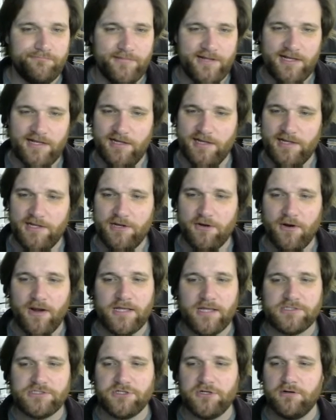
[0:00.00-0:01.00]
click your
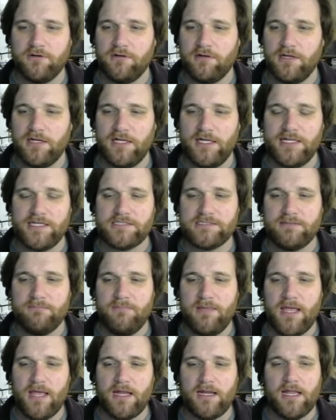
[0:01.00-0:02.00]
answer, click
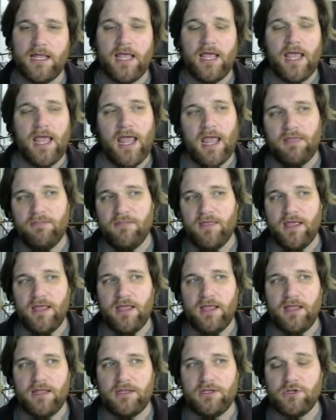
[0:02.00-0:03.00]
submit, and
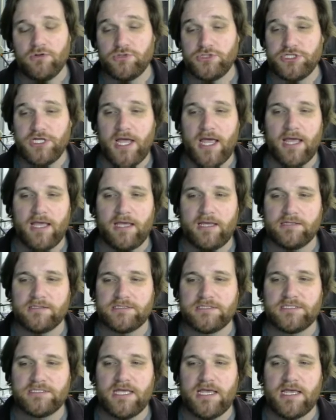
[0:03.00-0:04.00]
then you check and
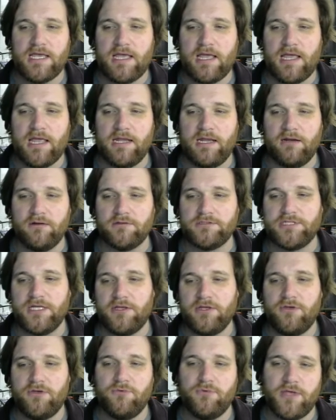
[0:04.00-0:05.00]
see, and it'll tell
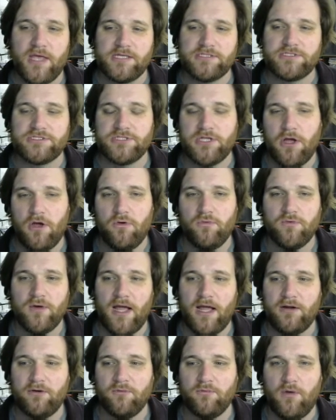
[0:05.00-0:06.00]
you yes, no,
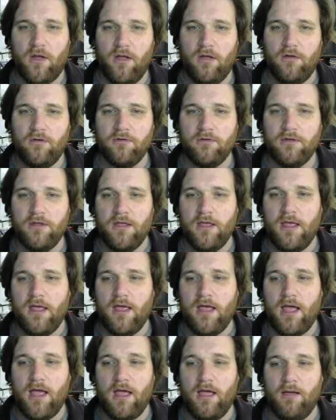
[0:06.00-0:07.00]
right, or wrong.
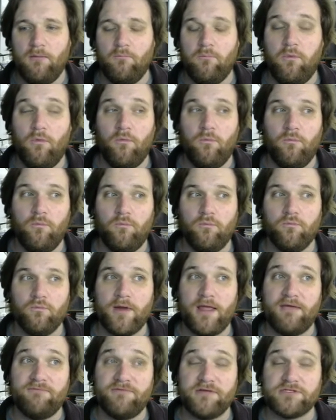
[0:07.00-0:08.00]

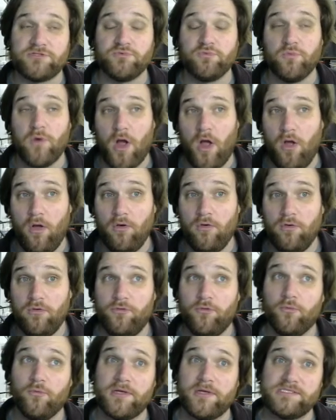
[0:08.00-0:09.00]
If it's wrong,
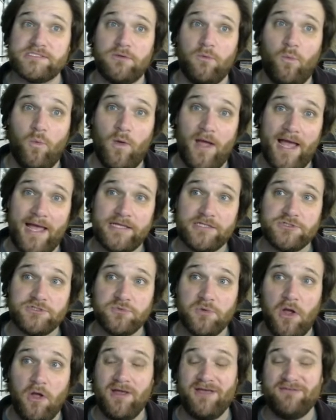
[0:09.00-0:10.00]
the reason why it's
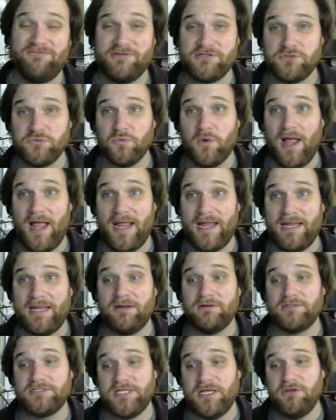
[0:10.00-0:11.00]
wrong. If it's right,
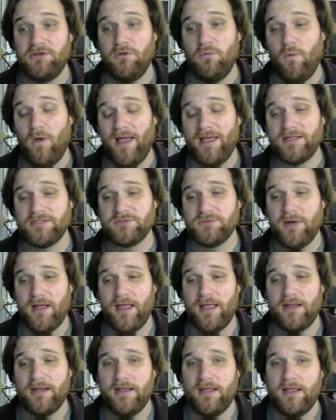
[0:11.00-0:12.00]
it'll tell you why it's
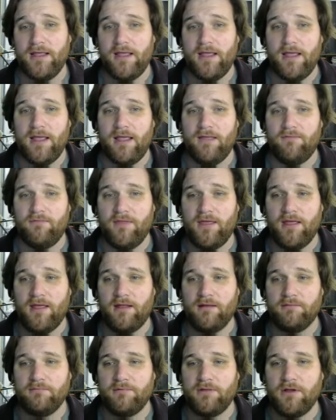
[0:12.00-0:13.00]
right. And
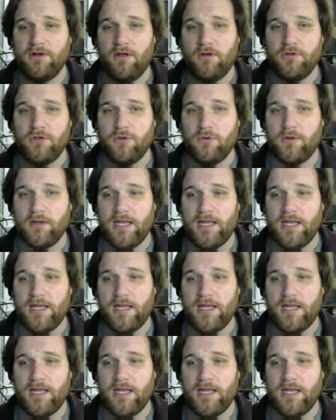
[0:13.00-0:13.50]
then, you can